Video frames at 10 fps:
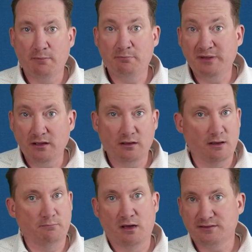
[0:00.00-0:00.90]
being
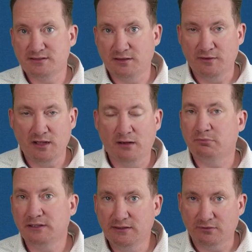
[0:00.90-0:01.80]
amongst the
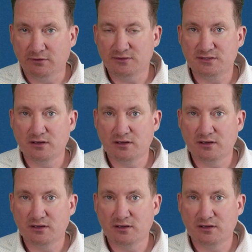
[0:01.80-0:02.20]
unbelievers.